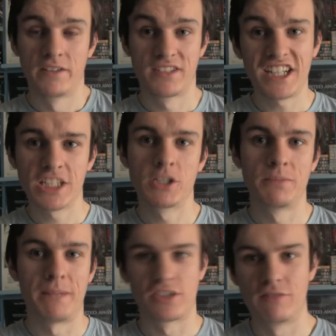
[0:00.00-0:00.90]
So next here is
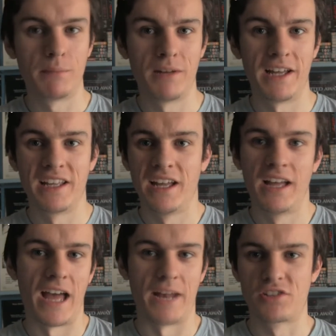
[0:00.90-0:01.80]
best screenplay,
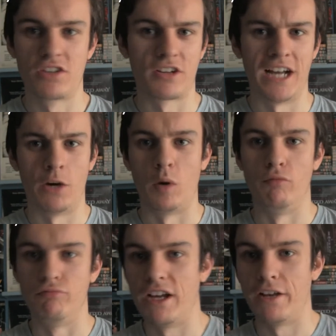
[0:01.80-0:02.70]
and I'm just looking how
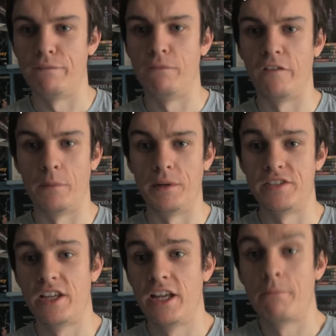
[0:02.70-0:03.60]
well written the film is.